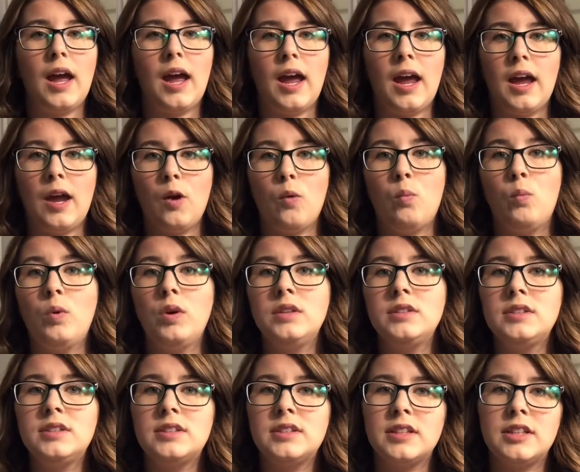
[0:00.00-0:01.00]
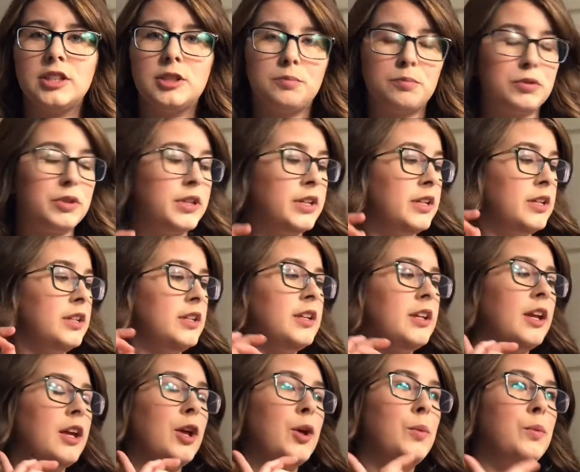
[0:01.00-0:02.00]
And once it's preheated,
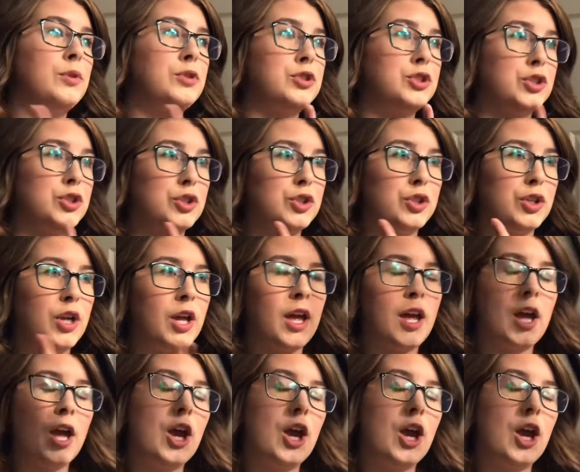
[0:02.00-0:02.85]
it will turn